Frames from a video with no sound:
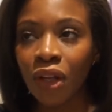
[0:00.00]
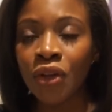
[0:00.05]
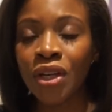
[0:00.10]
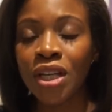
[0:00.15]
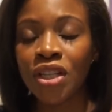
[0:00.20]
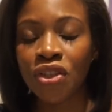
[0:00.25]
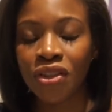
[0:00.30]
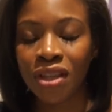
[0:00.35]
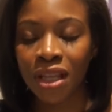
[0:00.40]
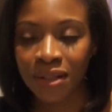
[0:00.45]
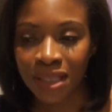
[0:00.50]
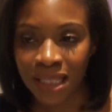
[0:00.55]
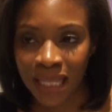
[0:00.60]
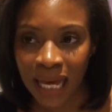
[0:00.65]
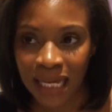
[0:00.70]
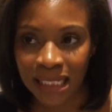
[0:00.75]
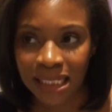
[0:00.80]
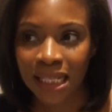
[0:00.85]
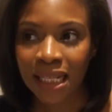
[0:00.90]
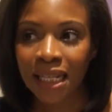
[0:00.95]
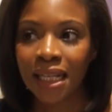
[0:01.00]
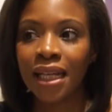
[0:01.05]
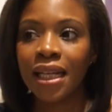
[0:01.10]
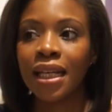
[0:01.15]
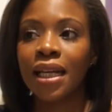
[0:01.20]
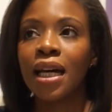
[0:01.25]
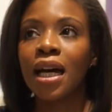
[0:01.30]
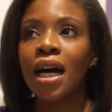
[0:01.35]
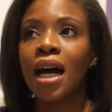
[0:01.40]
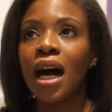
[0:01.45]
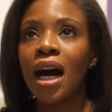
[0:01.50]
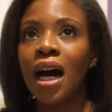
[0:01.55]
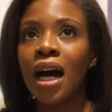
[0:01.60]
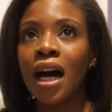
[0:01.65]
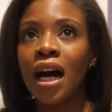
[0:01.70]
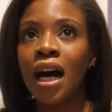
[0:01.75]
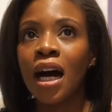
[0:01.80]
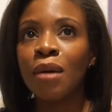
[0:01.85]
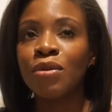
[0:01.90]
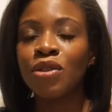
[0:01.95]
Okay, so there's that.
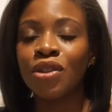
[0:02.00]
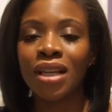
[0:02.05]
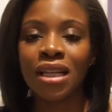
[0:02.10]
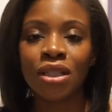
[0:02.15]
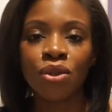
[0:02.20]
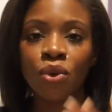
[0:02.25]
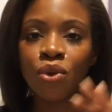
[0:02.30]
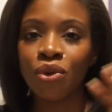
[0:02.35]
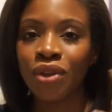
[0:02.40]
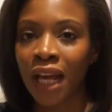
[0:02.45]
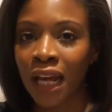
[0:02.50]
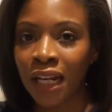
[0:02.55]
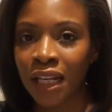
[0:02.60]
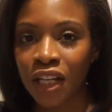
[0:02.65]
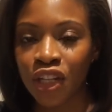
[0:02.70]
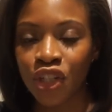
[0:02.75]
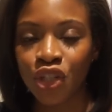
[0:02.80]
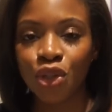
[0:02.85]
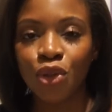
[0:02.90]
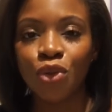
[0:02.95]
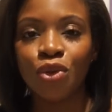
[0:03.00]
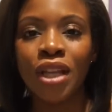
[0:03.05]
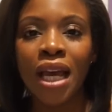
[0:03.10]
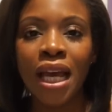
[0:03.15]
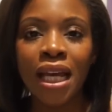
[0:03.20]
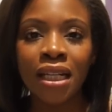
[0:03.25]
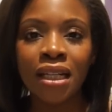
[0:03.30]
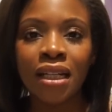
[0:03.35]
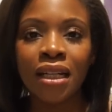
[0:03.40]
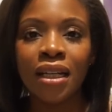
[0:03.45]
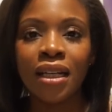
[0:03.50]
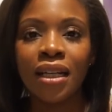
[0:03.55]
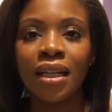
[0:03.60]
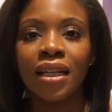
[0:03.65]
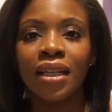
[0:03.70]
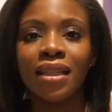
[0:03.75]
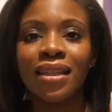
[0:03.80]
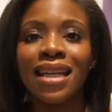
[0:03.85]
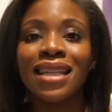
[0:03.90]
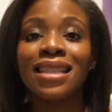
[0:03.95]
So that's the whole nanny issue. Then
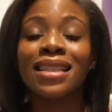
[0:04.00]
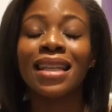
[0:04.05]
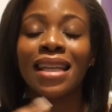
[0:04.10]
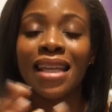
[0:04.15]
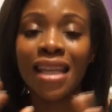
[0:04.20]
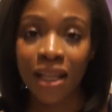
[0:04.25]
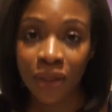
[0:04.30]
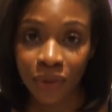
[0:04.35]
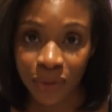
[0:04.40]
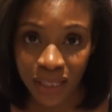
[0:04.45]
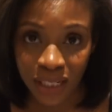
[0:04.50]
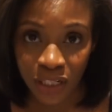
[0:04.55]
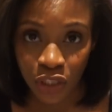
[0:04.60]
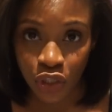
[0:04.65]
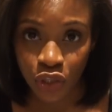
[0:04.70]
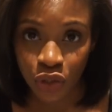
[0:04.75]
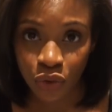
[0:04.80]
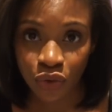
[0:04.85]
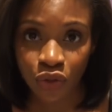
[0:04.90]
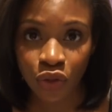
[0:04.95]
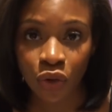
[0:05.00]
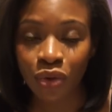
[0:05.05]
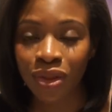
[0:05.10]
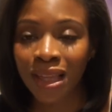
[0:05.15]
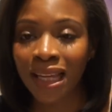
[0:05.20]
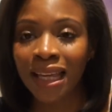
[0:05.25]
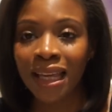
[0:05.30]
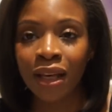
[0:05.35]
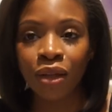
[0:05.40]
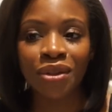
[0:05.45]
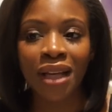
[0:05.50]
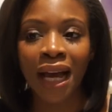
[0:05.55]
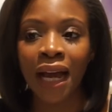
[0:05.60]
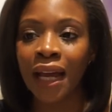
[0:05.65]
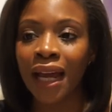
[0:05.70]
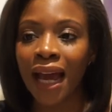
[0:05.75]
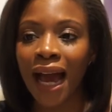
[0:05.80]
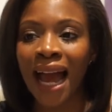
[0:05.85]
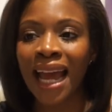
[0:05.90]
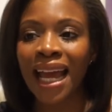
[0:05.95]
there's the guilt issue. So the guilt,
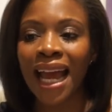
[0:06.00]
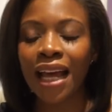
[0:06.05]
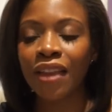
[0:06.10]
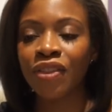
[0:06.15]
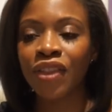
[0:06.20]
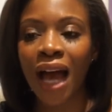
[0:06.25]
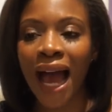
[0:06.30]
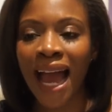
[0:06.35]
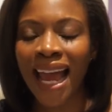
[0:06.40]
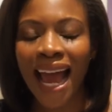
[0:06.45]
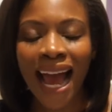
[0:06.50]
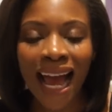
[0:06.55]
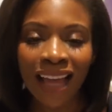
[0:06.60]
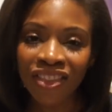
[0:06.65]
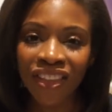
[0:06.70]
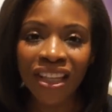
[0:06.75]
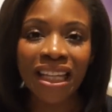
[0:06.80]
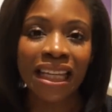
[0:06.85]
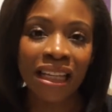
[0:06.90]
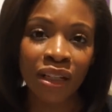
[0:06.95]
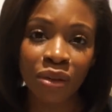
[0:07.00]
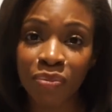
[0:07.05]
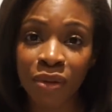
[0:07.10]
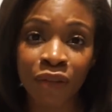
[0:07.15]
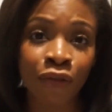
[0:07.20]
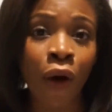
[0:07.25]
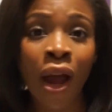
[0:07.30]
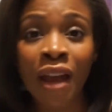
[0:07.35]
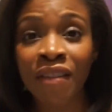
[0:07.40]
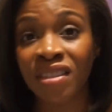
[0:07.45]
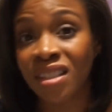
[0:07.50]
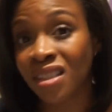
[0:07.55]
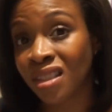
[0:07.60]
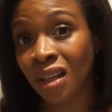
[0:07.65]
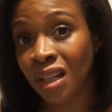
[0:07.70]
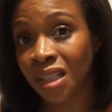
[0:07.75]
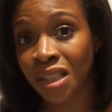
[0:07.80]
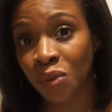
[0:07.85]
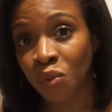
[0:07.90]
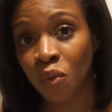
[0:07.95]
I had the guilt before I even
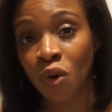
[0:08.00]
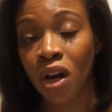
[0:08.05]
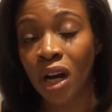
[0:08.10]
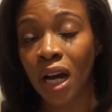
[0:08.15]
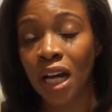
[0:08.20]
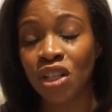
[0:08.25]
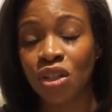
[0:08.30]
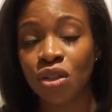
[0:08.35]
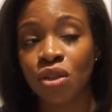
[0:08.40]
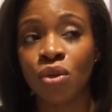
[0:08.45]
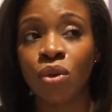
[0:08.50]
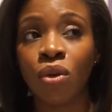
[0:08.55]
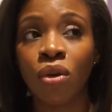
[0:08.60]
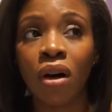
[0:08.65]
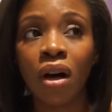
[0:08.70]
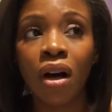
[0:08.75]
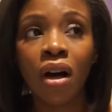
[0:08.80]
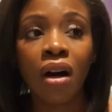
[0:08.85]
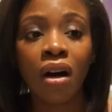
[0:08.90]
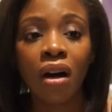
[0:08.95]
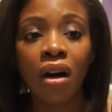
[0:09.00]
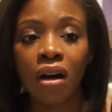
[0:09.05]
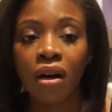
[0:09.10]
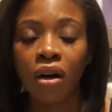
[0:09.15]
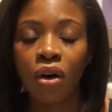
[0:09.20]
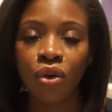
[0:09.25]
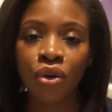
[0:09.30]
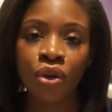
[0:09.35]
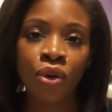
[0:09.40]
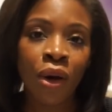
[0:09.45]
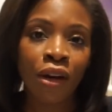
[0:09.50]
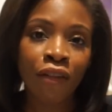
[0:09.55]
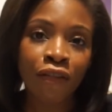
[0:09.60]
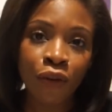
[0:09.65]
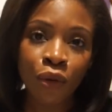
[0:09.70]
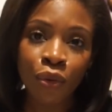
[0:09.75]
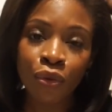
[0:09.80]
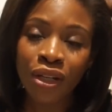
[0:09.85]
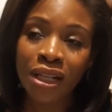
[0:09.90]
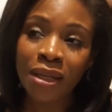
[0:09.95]
started work. I just thought, oh no, I
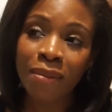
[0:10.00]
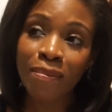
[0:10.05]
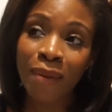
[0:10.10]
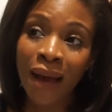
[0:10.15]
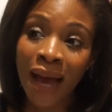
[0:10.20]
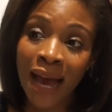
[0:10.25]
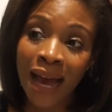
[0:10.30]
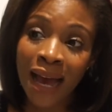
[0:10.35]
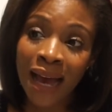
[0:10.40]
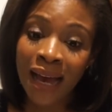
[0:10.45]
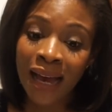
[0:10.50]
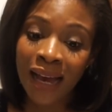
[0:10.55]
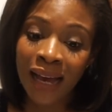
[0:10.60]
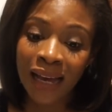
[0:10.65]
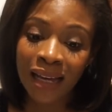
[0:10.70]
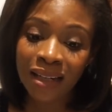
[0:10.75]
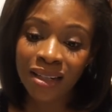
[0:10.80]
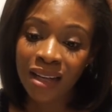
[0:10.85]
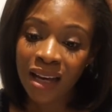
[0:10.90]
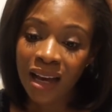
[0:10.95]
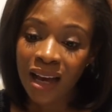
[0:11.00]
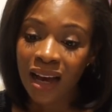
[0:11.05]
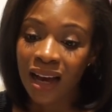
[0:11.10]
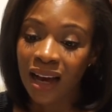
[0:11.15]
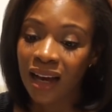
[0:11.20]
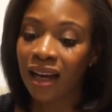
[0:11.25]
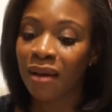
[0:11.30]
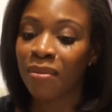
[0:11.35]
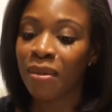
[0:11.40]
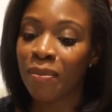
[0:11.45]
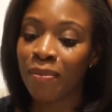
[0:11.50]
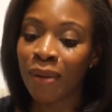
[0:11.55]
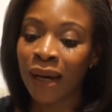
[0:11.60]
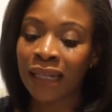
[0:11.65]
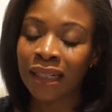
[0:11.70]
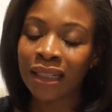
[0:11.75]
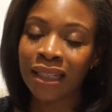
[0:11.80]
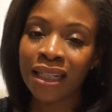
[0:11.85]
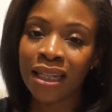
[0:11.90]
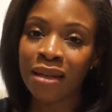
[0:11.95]
feel really bad. I'm
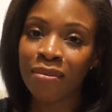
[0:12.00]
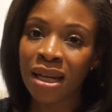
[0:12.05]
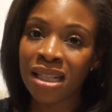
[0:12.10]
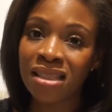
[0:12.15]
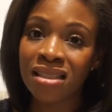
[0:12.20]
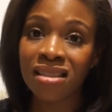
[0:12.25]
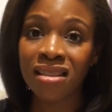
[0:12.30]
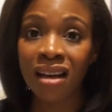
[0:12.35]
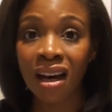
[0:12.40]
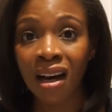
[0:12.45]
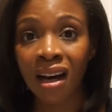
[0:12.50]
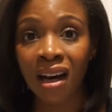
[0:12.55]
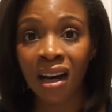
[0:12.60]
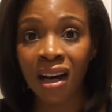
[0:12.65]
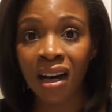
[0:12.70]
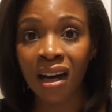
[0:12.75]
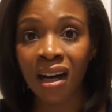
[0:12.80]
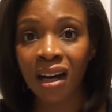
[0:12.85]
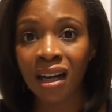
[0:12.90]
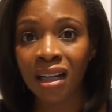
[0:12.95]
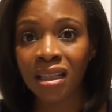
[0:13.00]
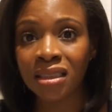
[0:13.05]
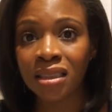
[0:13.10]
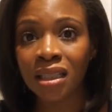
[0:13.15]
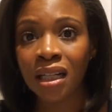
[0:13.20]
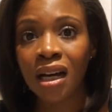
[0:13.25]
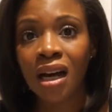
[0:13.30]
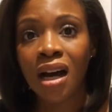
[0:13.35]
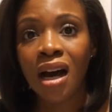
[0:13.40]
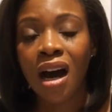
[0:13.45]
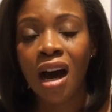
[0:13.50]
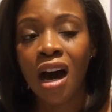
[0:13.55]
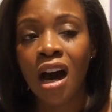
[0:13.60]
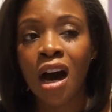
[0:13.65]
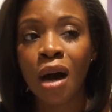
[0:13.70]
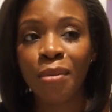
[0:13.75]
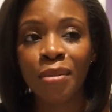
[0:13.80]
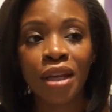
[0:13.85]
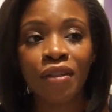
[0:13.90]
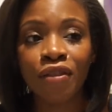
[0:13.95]
abandoning my son.
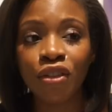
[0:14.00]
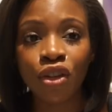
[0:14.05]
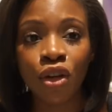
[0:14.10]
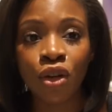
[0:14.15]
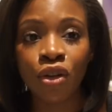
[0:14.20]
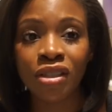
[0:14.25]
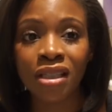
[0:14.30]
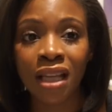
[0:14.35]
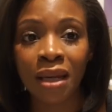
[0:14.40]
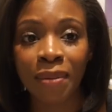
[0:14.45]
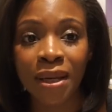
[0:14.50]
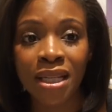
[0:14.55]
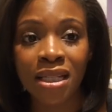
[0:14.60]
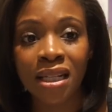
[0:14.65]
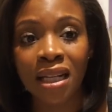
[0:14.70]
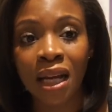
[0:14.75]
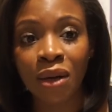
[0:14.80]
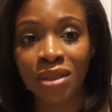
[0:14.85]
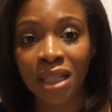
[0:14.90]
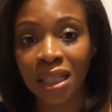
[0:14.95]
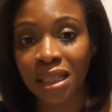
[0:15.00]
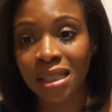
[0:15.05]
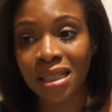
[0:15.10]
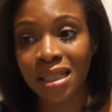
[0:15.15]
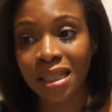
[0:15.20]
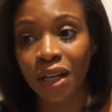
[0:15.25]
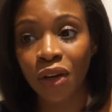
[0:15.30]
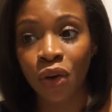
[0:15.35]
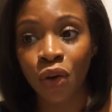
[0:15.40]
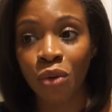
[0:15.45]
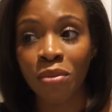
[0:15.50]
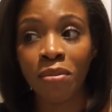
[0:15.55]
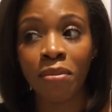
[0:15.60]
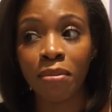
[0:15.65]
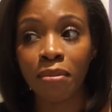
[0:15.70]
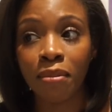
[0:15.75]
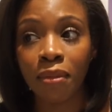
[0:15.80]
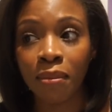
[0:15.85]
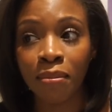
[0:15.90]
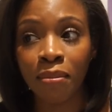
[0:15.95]
Even though it's like basically I was like a
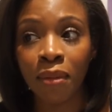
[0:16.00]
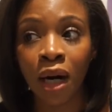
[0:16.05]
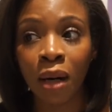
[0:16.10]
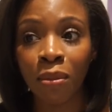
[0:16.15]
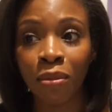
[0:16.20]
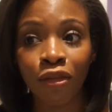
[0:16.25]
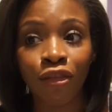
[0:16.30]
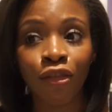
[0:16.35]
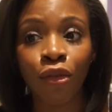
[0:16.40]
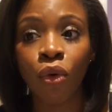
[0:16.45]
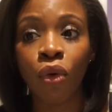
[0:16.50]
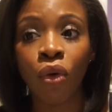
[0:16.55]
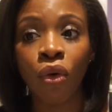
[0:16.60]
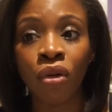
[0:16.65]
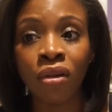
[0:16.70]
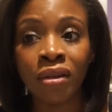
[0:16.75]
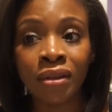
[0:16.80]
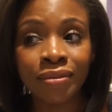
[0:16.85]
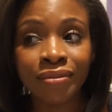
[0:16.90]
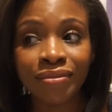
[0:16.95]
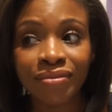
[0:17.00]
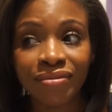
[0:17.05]
stay-at-home mom for